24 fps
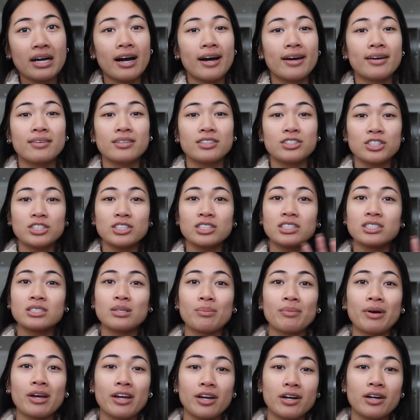I
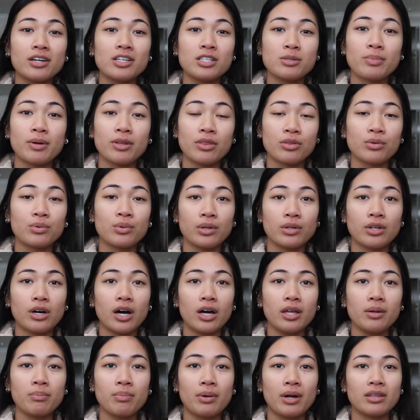just, my hair has been through a
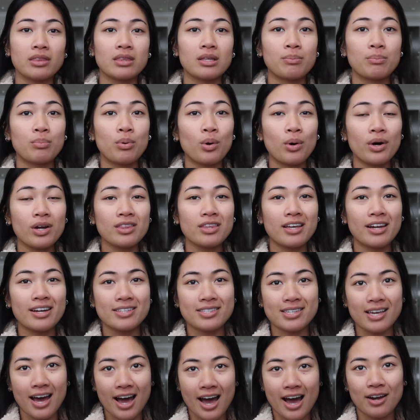lot, but at the point that
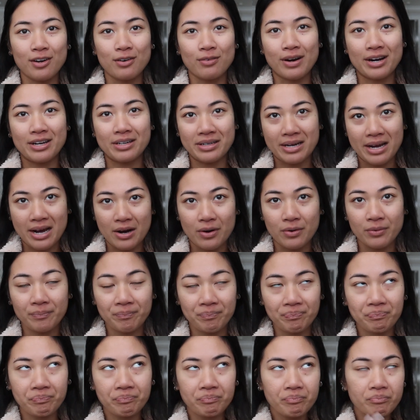it's at right
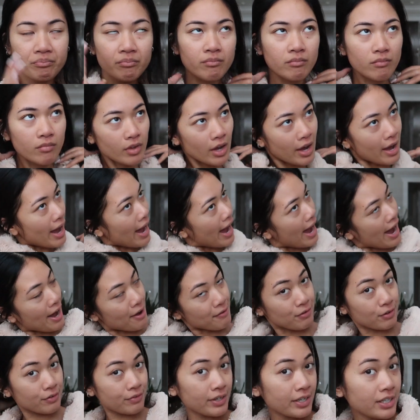now,
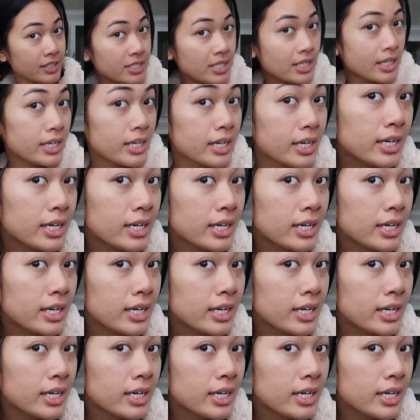half of it